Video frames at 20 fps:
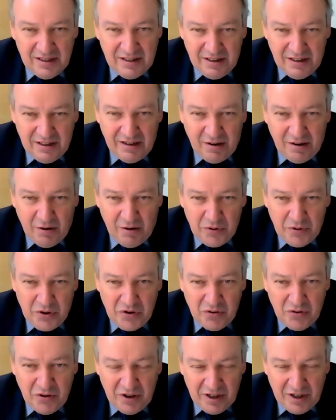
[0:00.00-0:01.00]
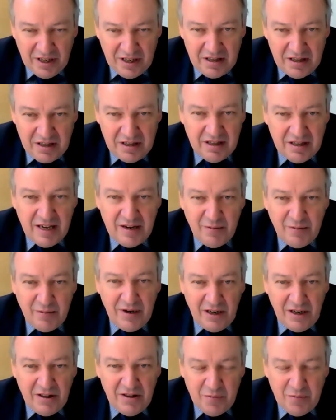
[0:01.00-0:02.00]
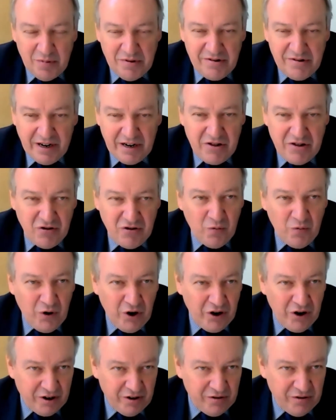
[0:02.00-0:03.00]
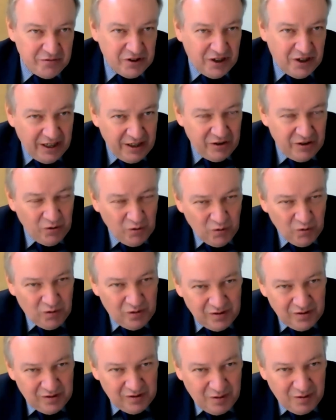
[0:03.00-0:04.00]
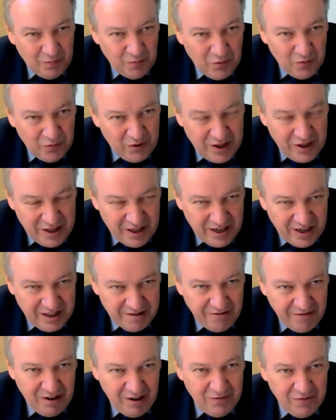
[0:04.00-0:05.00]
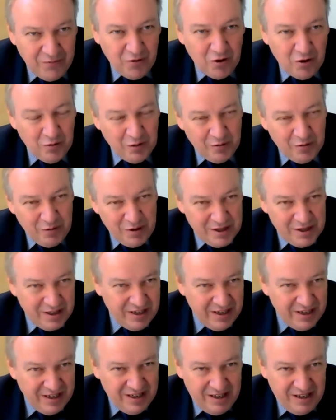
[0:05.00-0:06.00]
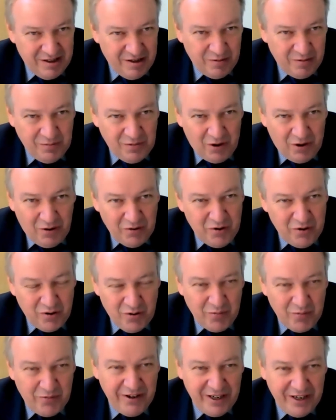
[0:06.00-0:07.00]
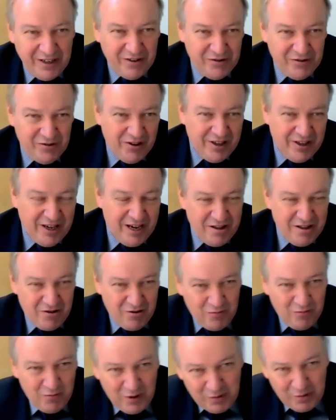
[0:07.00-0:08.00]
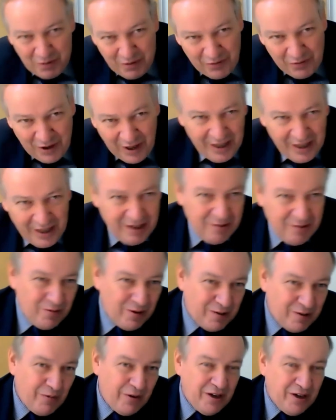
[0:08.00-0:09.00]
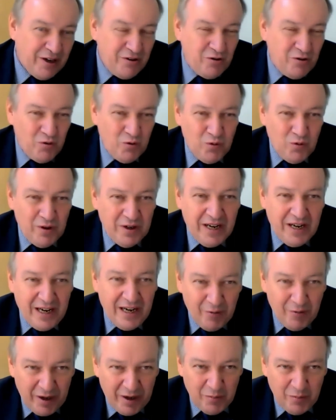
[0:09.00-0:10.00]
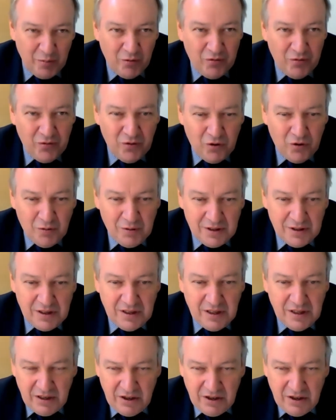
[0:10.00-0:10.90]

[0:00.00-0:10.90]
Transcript: there are opportunities, and we need some structural work on trying to move these things really forward with some also some critical discussion on what we've done and what we can do and how we can move forward.